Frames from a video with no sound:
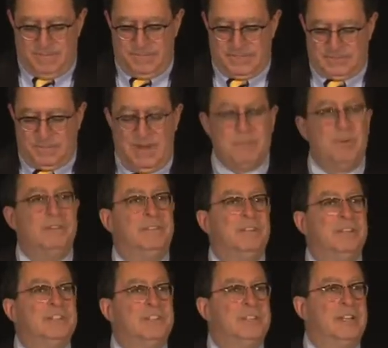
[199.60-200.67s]
It's my
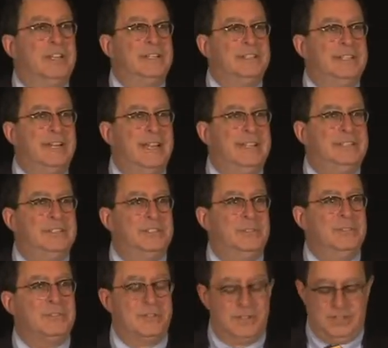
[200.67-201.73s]
privilege today
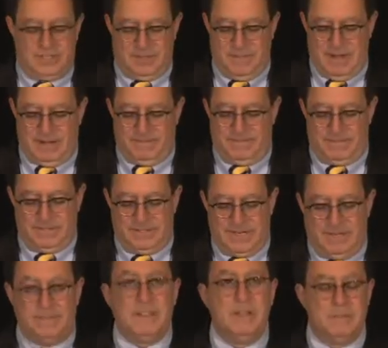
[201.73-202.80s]
to introduce the Mayor of
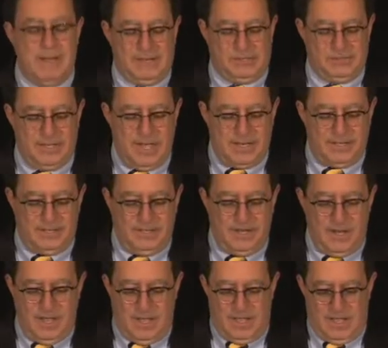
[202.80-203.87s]
Philadelphia, Michael Nutter.